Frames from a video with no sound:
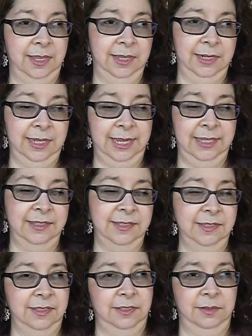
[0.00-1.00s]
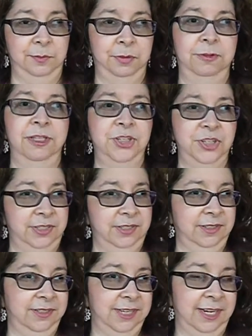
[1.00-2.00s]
And again, this is a precious little